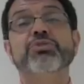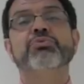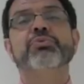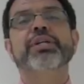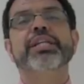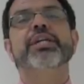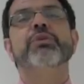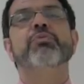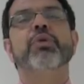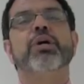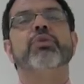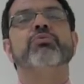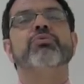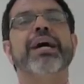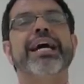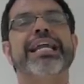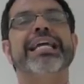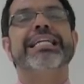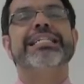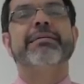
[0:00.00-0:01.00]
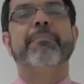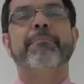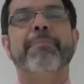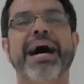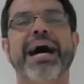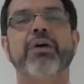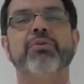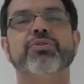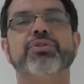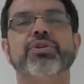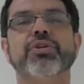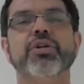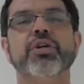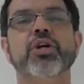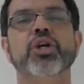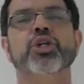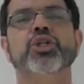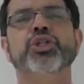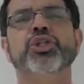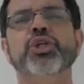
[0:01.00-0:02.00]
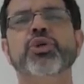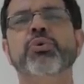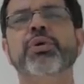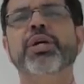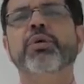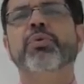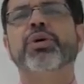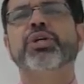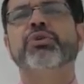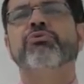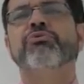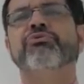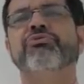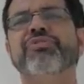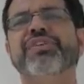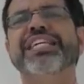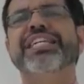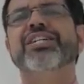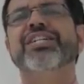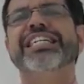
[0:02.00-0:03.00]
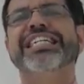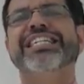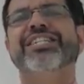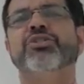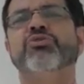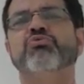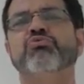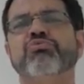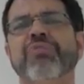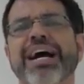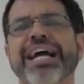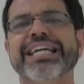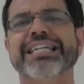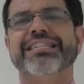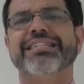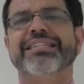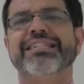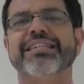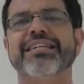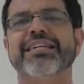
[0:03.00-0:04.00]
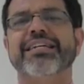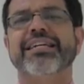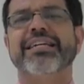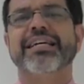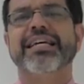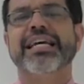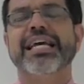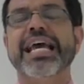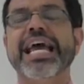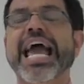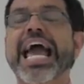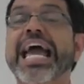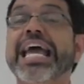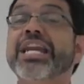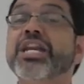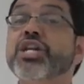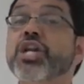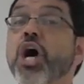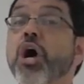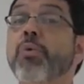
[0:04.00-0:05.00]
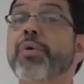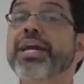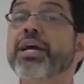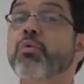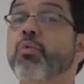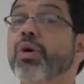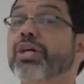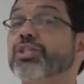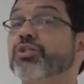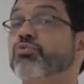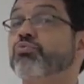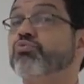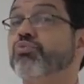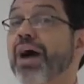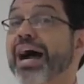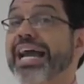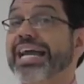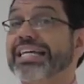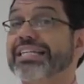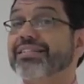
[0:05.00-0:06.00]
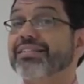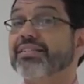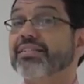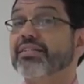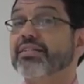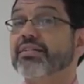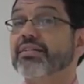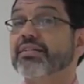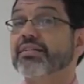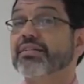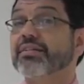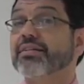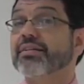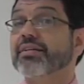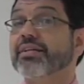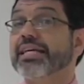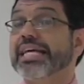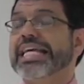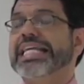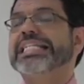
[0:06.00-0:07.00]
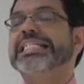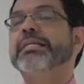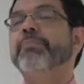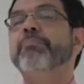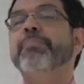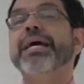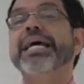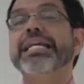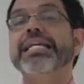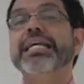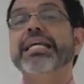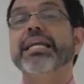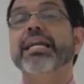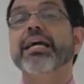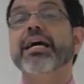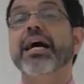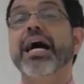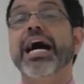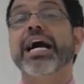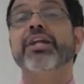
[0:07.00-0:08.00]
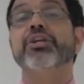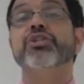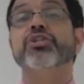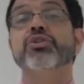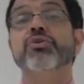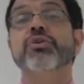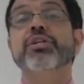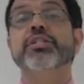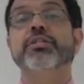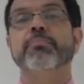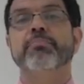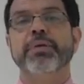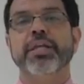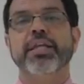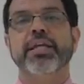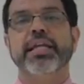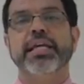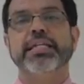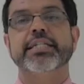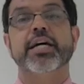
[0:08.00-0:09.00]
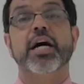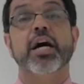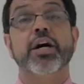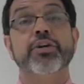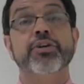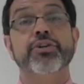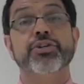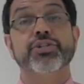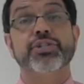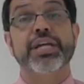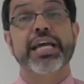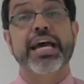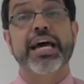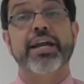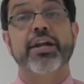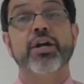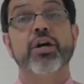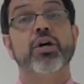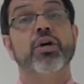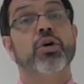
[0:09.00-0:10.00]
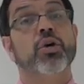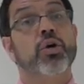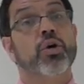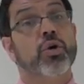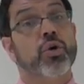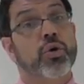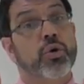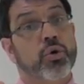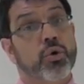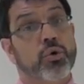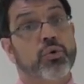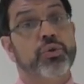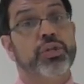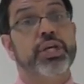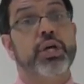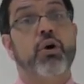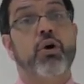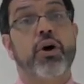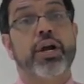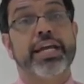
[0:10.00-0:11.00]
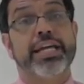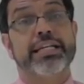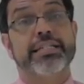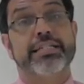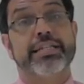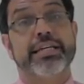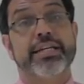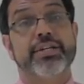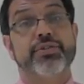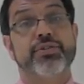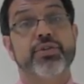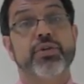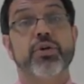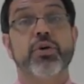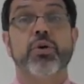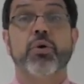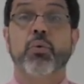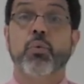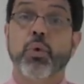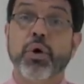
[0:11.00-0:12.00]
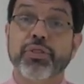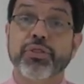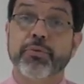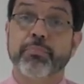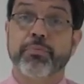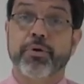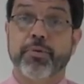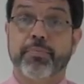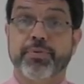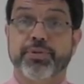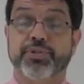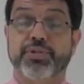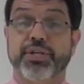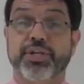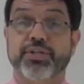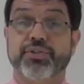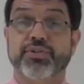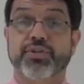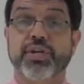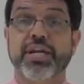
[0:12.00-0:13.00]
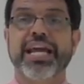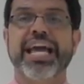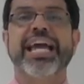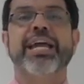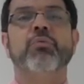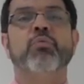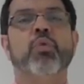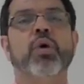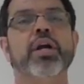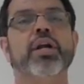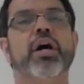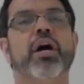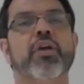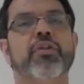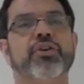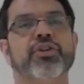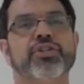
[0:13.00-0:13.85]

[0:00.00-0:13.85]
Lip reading: really what writing's about, doing what you feel is right. And knowing what's right is dependent on a student's ability to understand who the audience is, what the purpose is, and what other